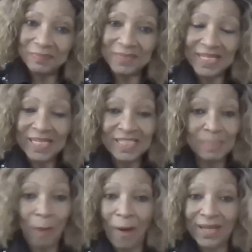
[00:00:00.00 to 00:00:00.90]

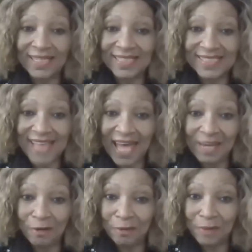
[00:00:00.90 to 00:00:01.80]
sparkling
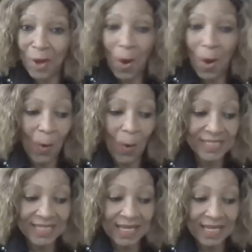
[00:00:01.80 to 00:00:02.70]
cider, or
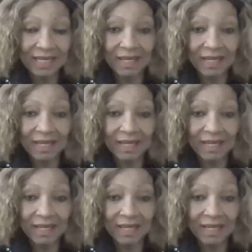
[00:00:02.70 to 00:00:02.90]
tea.